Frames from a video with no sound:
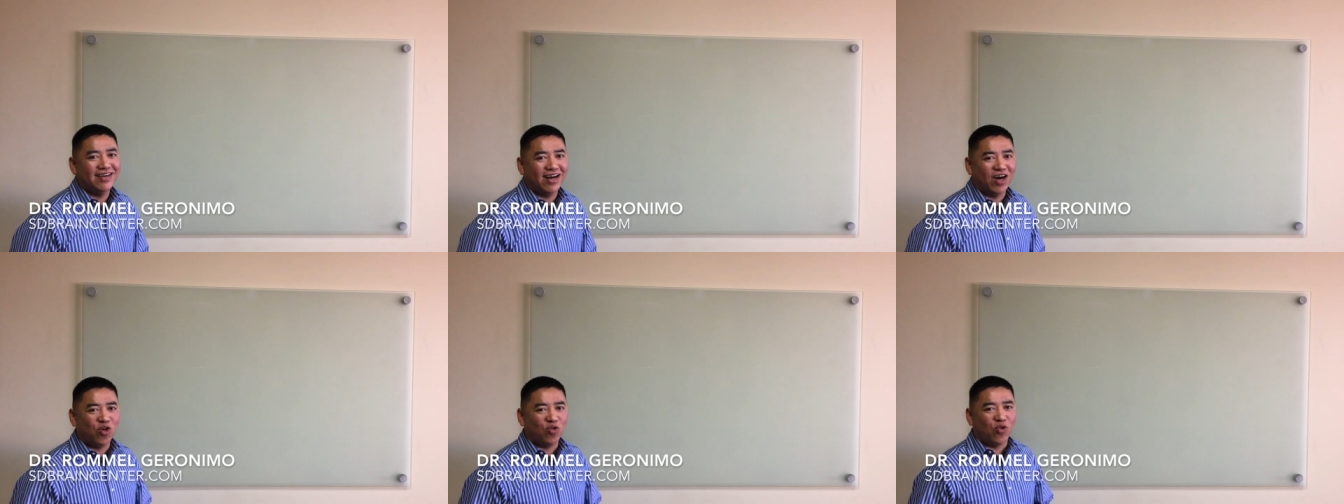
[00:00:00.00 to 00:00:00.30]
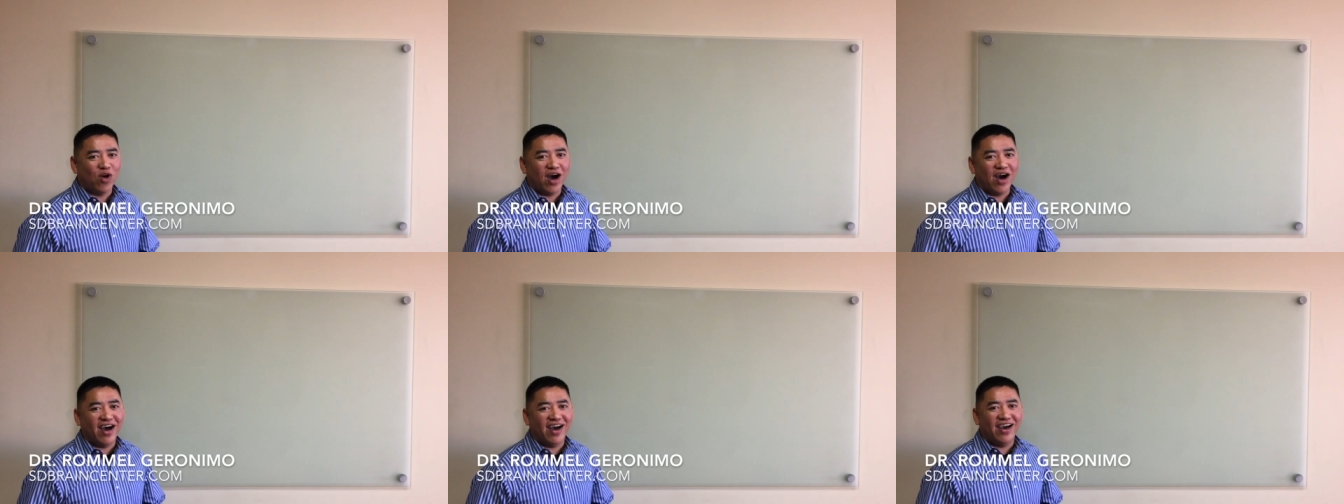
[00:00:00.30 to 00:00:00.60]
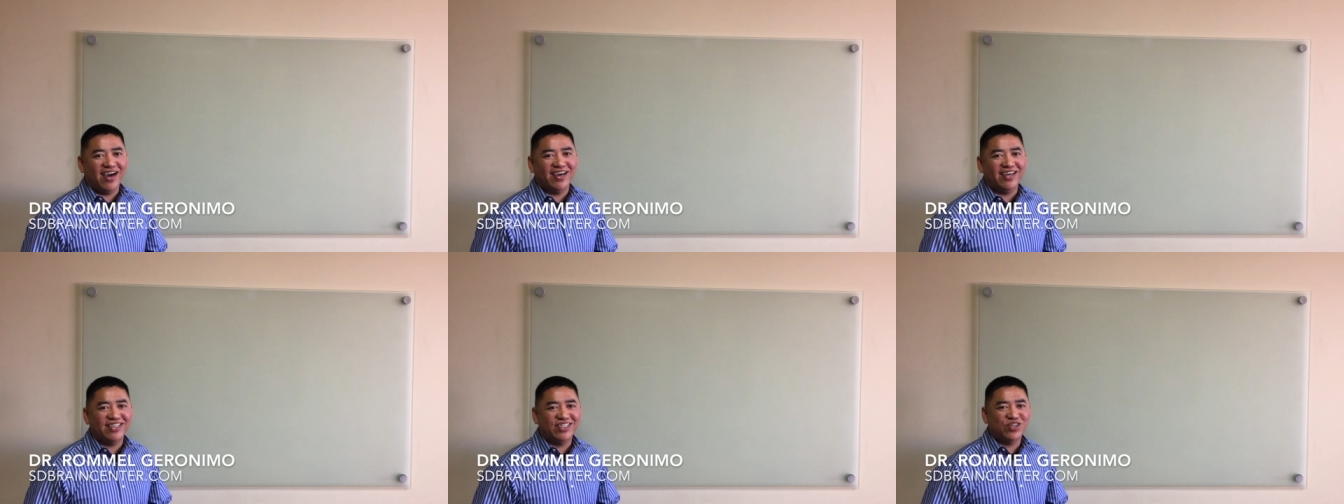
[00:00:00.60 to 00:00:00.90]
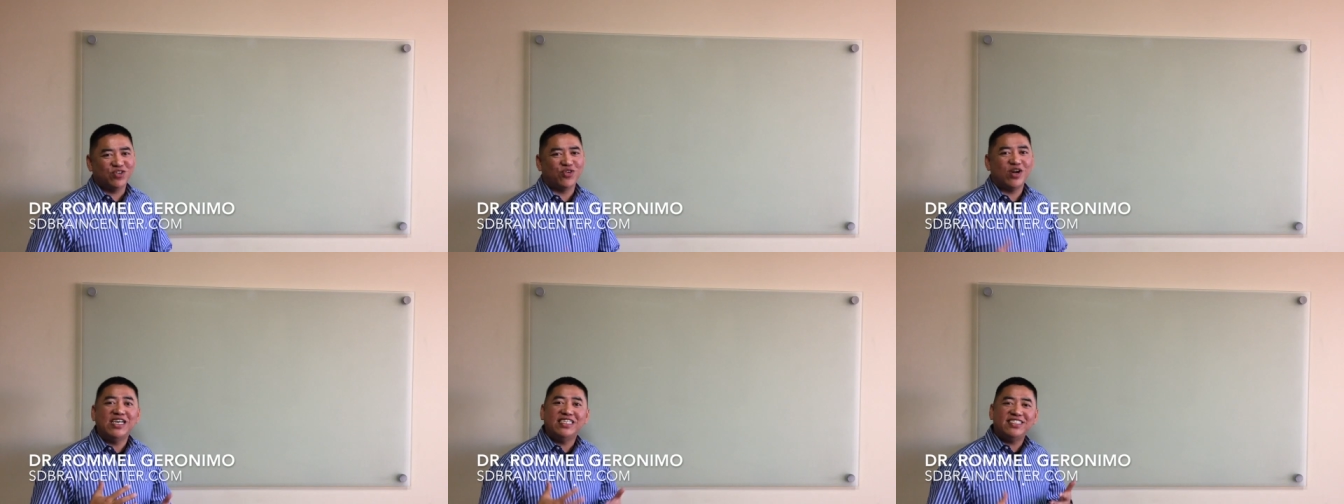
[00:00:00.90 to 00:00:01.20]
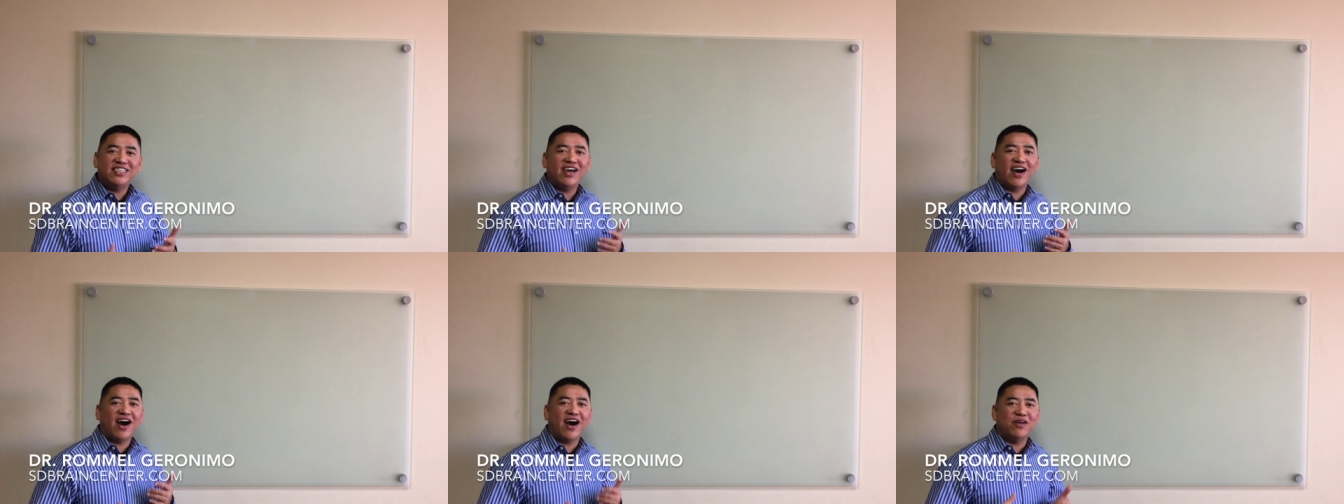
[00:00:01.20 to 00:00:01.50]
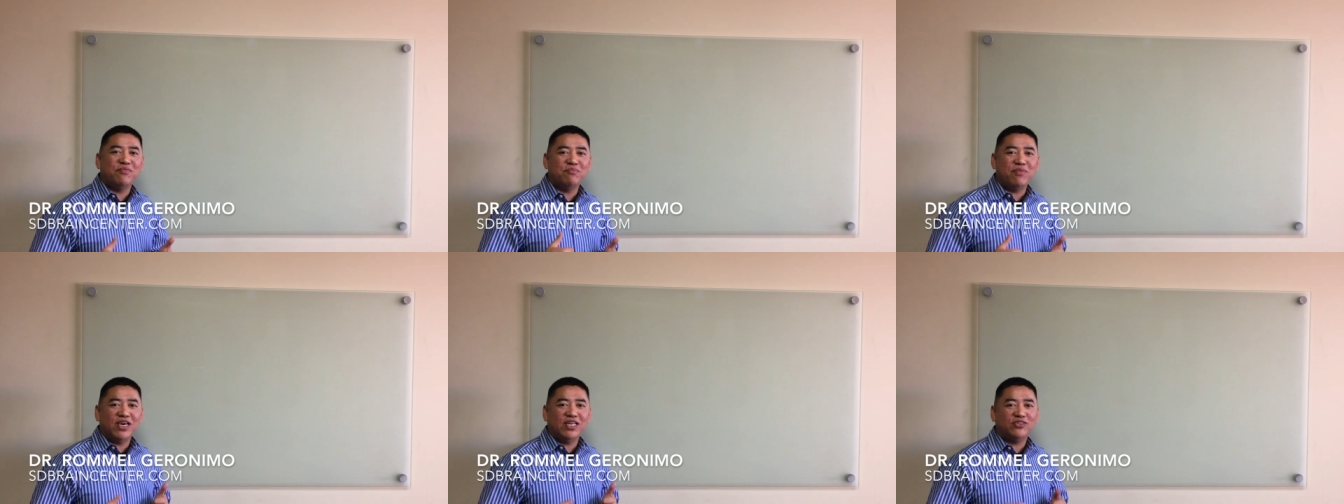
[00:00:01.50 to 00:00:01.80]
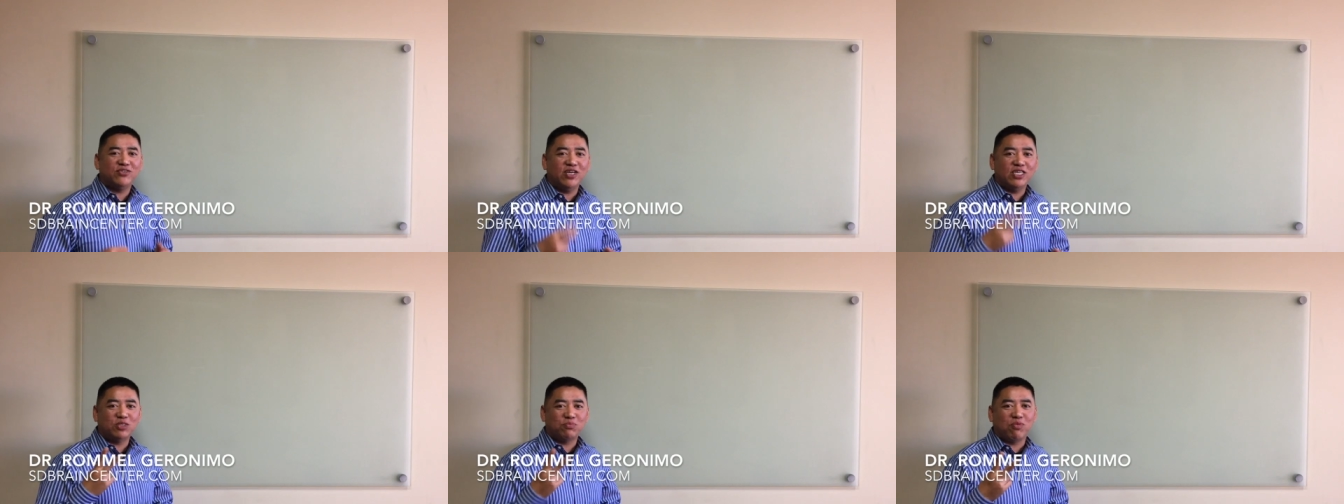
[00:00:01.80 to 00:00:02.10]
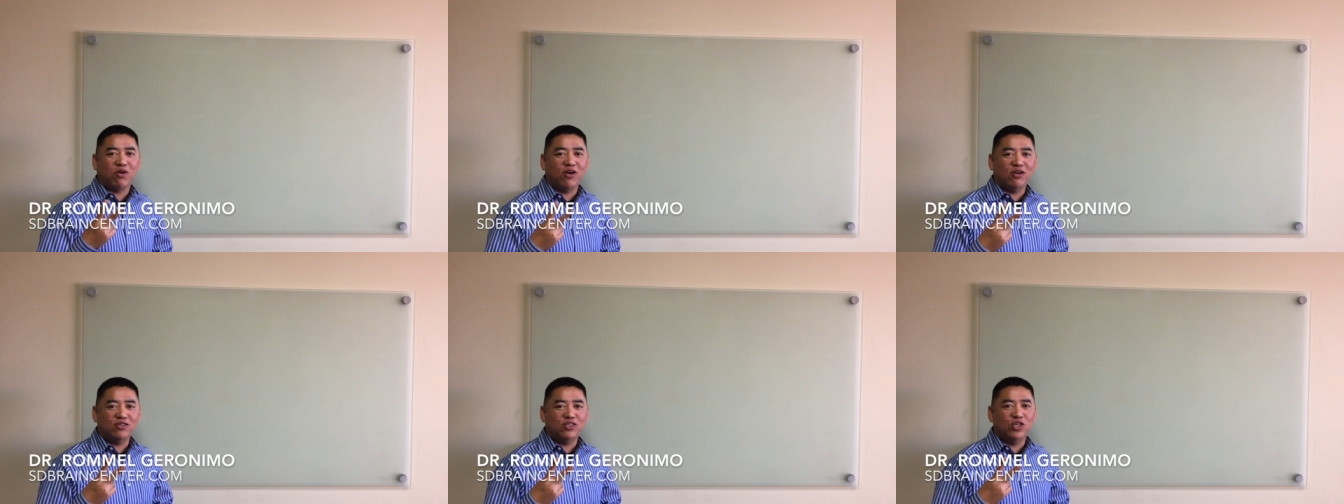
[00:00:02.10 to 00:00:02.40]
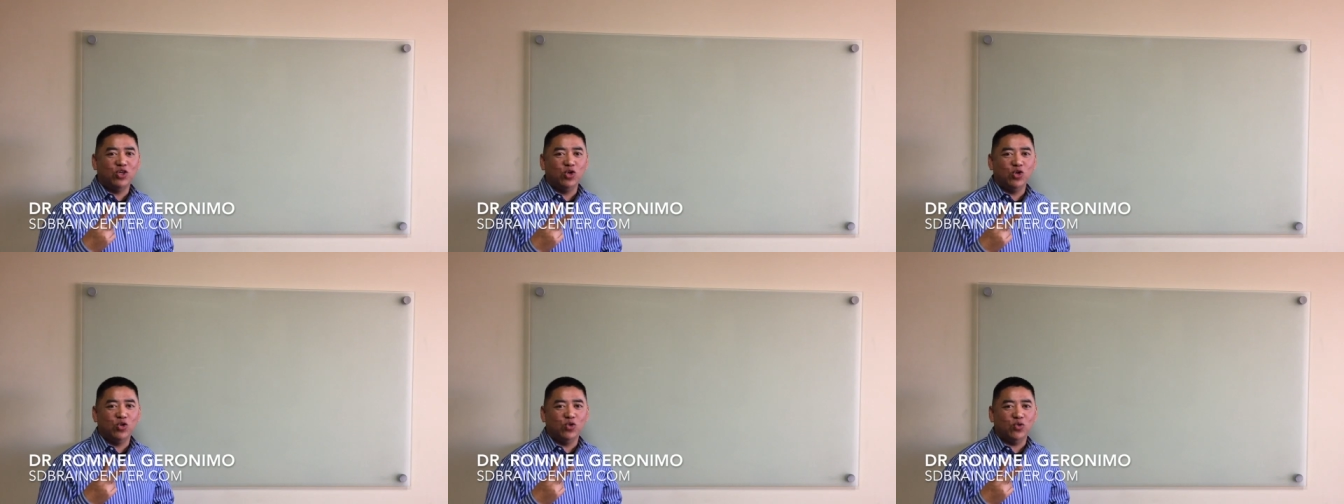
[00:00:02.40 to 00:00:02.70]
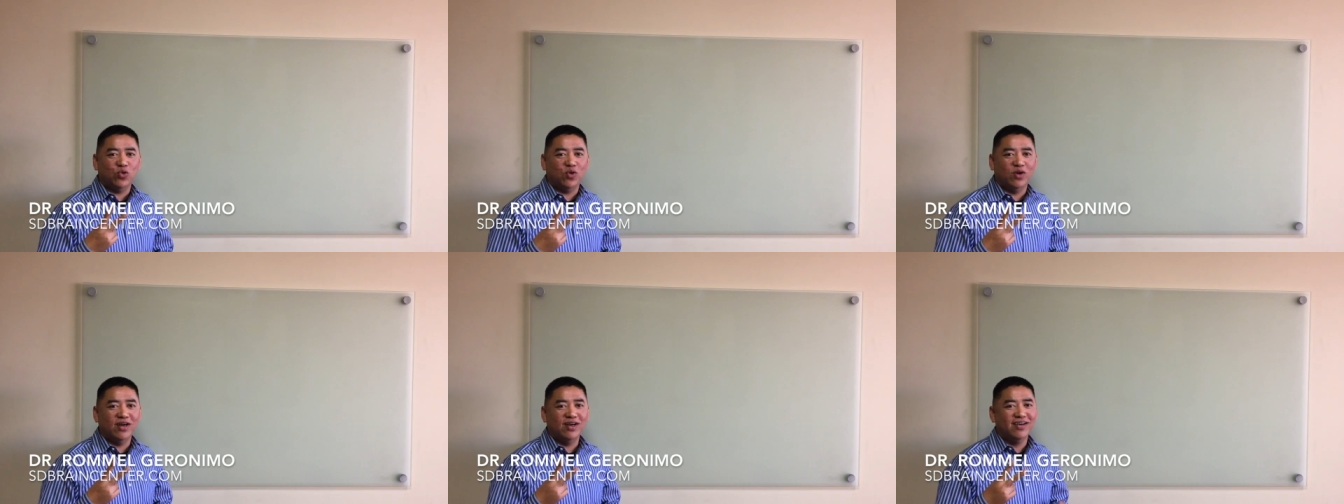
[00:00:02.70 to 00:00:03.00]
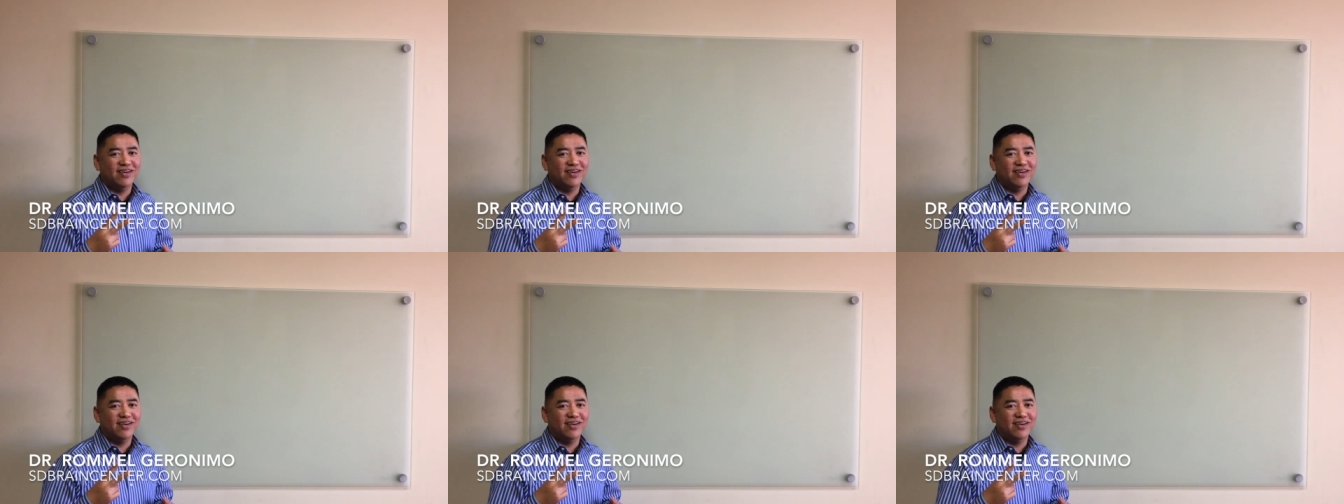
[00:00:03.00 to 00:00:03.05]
All right, Crazy Hot Matrix Part 2.